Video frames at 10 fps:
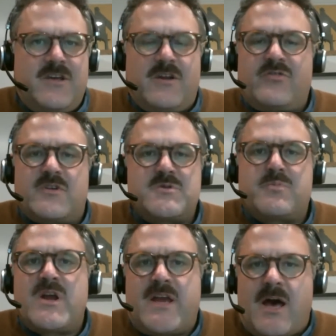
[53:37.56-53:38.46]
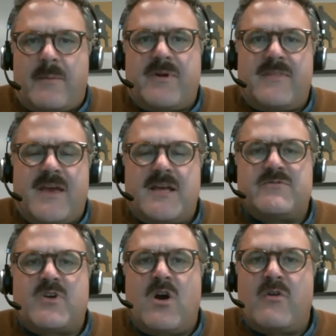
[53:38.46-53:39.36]
sort of spring up in the age
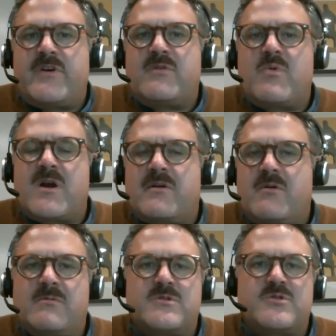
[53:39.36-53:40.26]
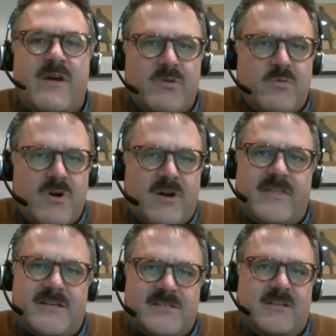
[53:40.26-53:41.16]
of COVID, where no one was driving to work
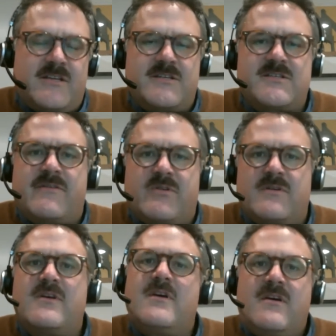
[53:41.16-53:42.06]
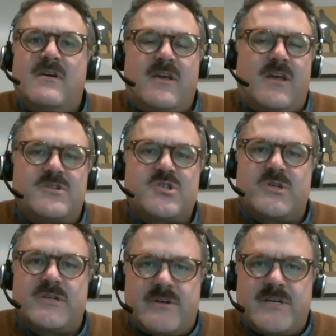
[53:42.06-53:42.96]
and they suddenly discovered
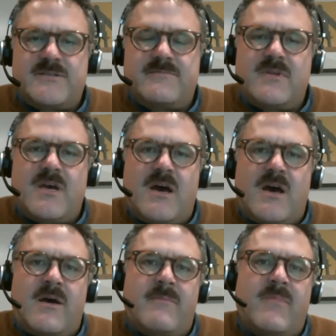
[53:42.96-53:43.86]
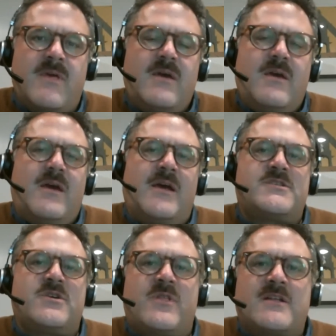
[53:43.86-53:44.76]
streeteries. And
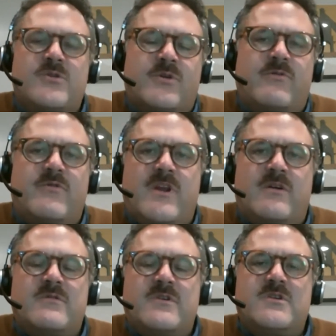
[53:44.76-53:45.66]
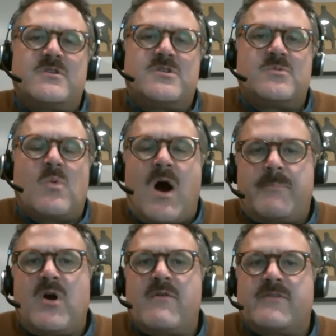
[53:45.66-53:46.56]
so that sort of swap
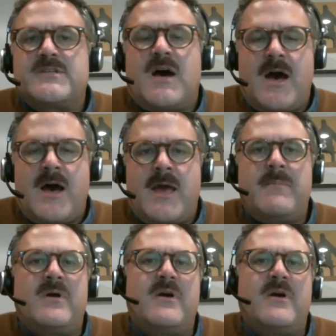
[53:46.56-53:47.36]
over time